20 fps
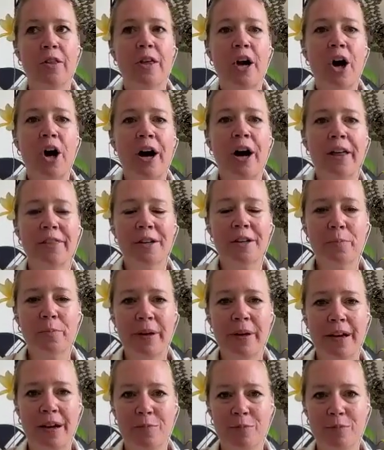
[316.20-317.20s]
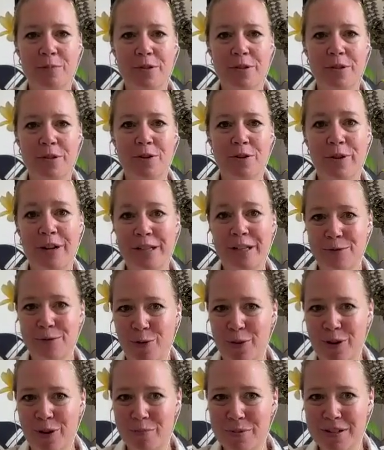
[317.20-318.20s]
the author becomes
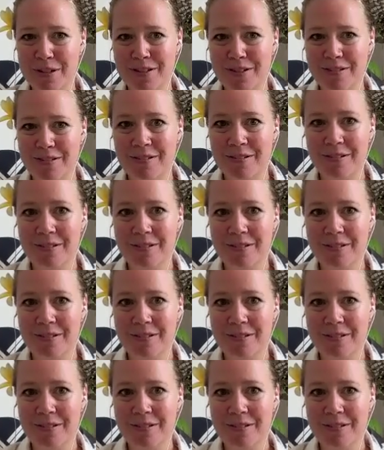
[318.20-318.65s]
transformed.